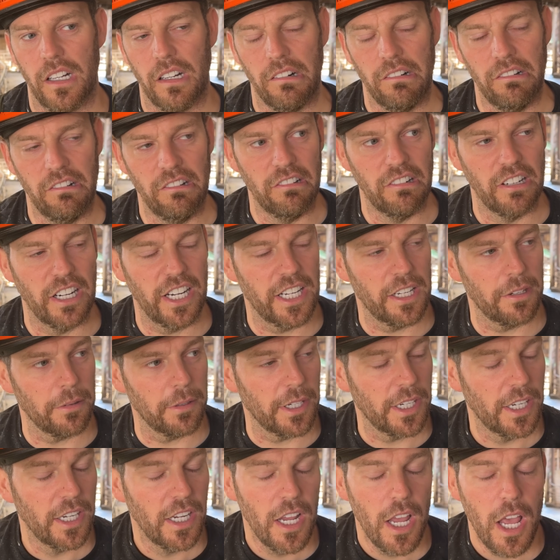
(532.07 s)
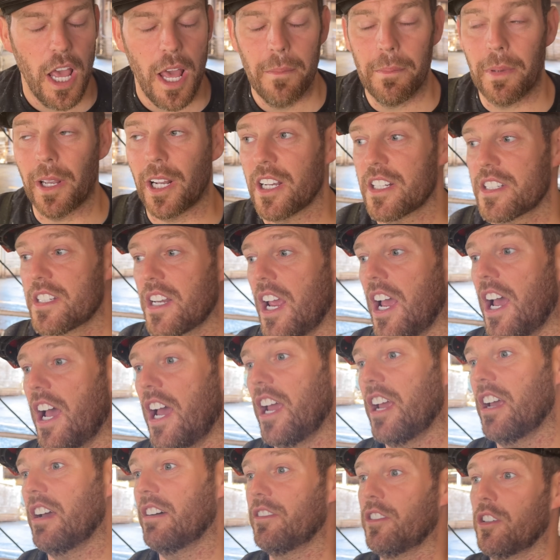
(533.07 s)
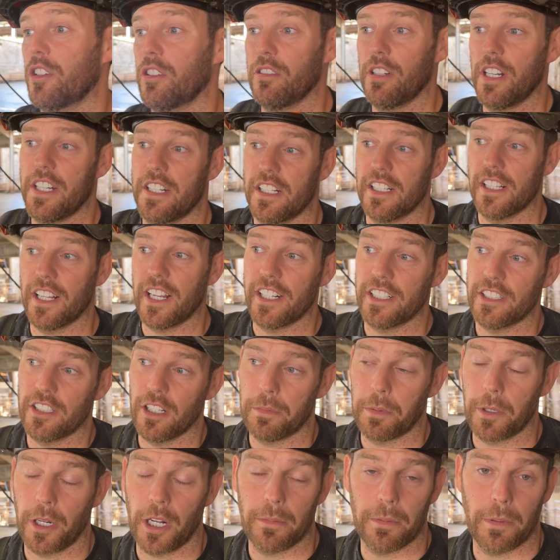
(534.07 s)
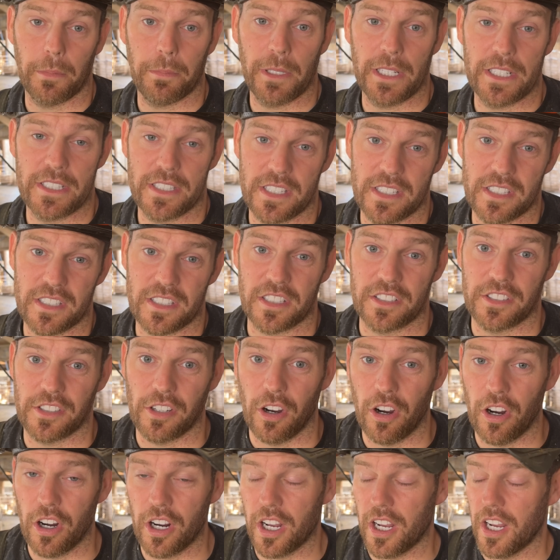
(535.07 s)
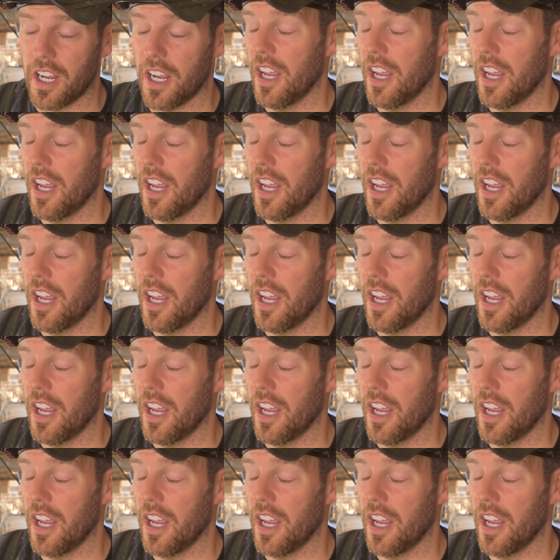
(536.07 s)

Oh, anyway, because I have already lined up a couple of places to talk